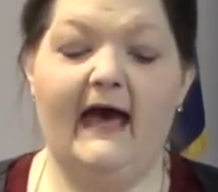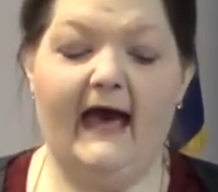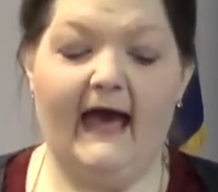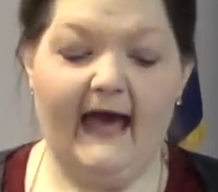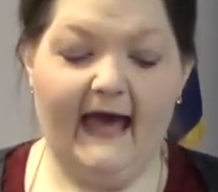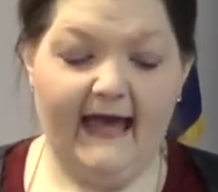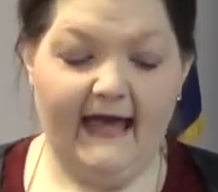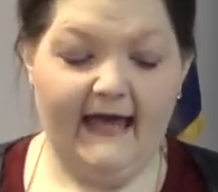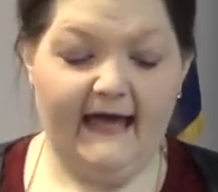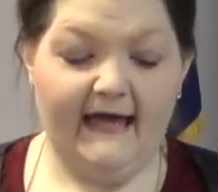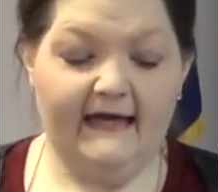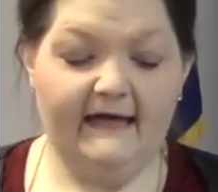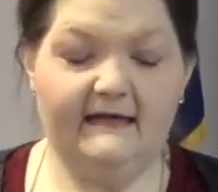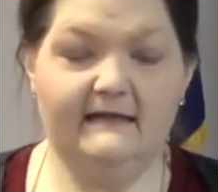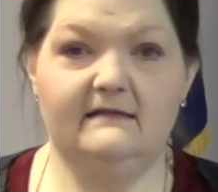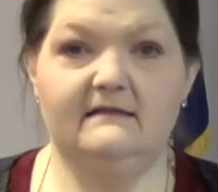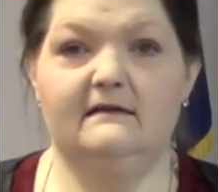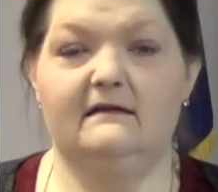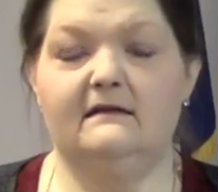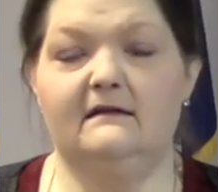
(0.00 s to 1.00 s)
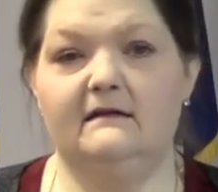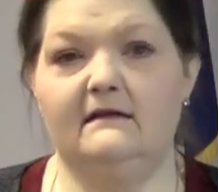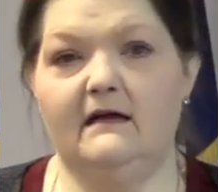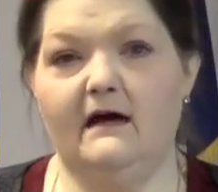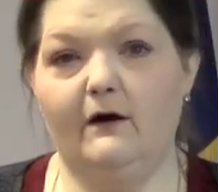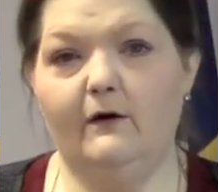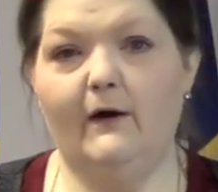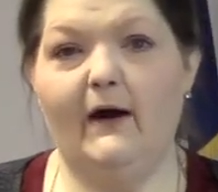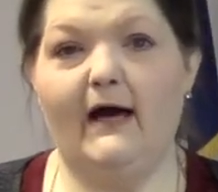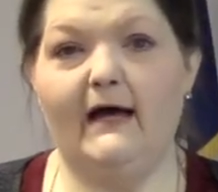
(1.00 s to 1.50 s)
and
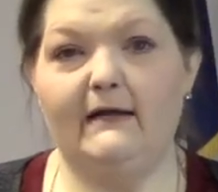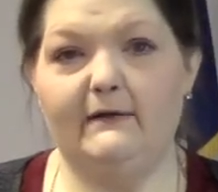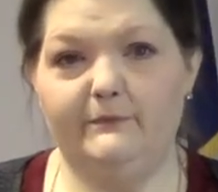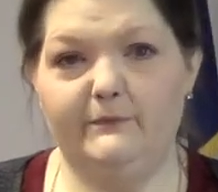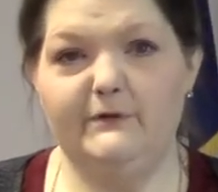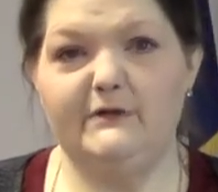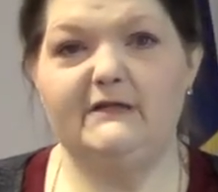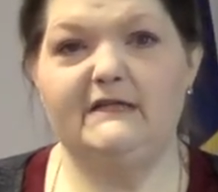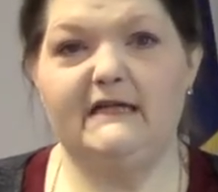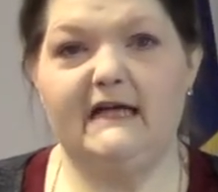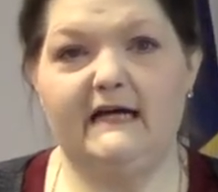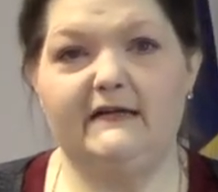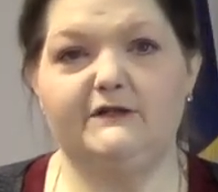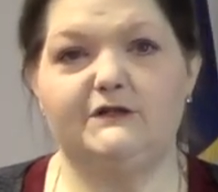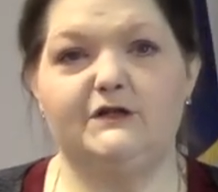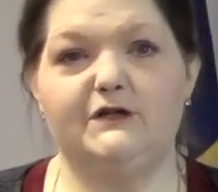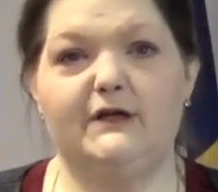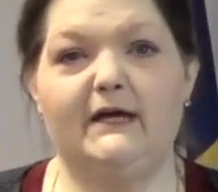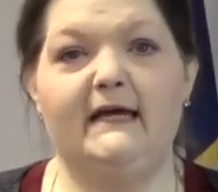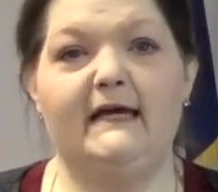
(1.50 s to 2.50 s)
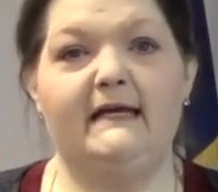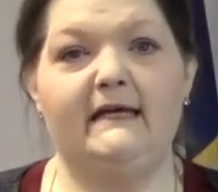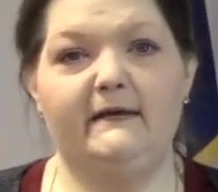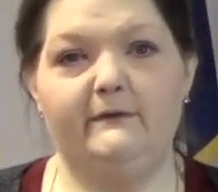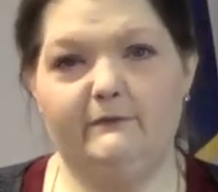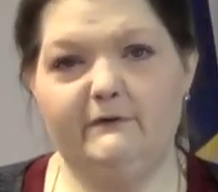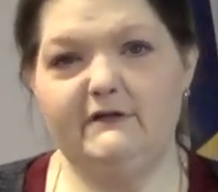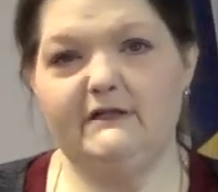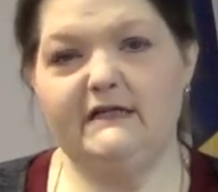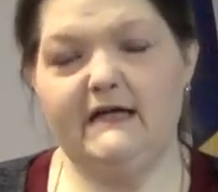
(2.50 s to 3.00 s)
know how to protect any
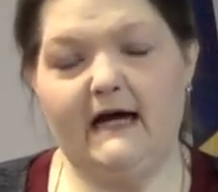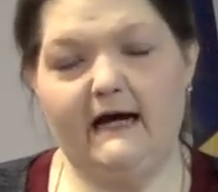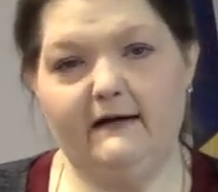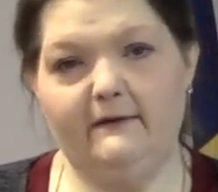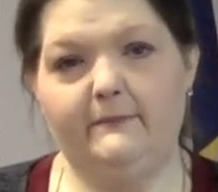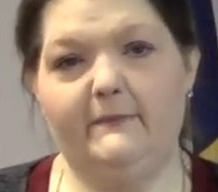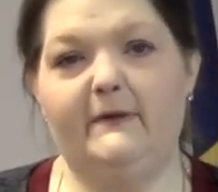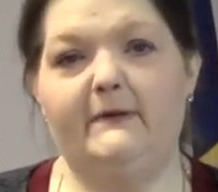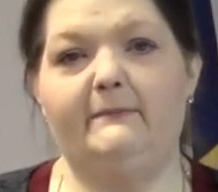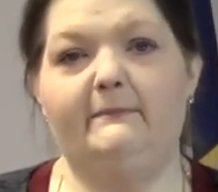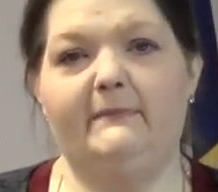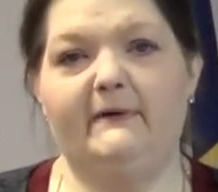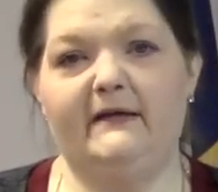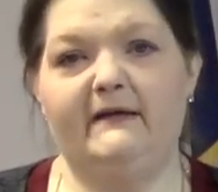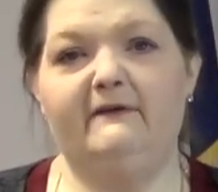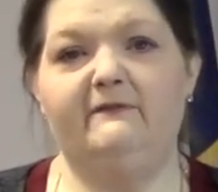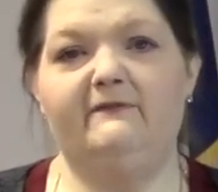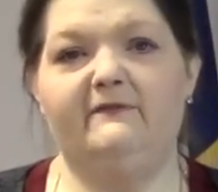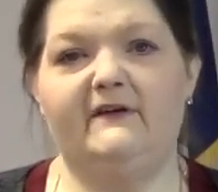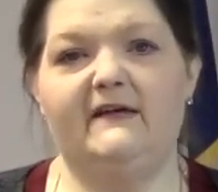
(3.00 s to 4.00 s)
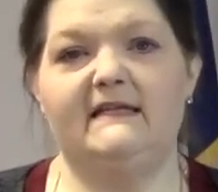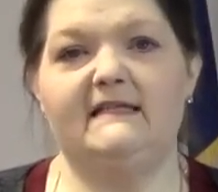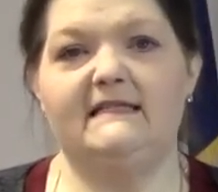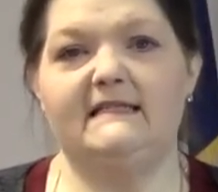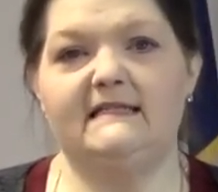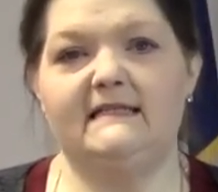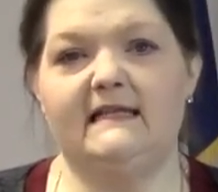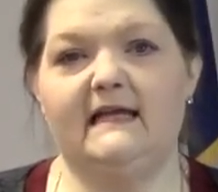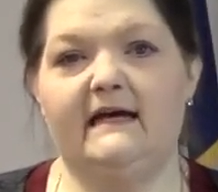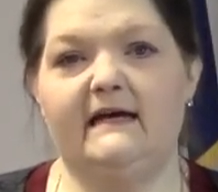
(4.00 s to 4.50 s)
retirement
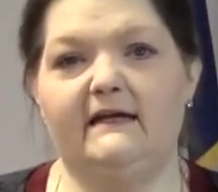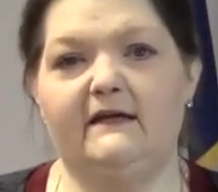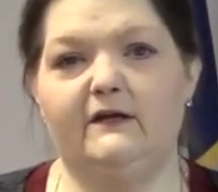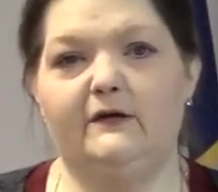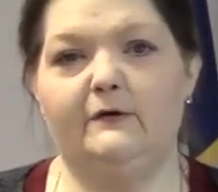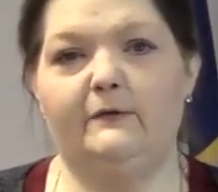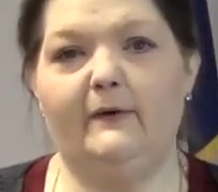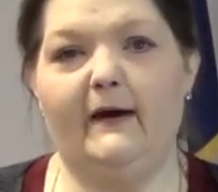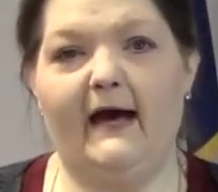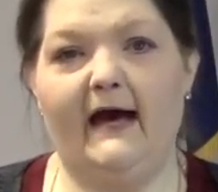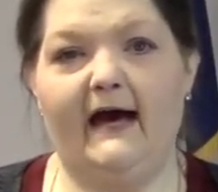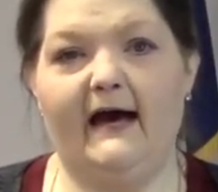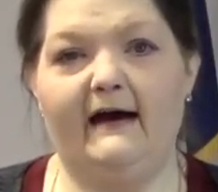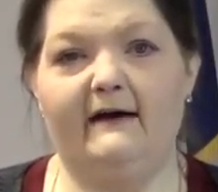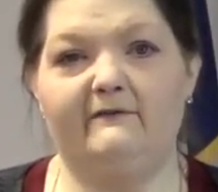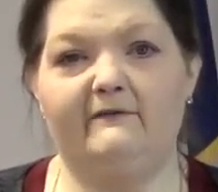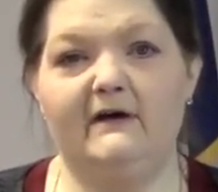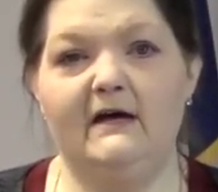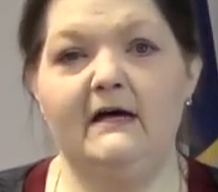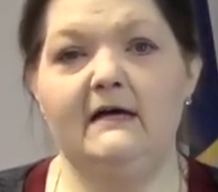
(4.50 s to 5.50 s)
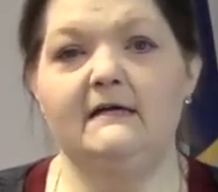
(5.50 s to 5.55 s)
benefits that you have.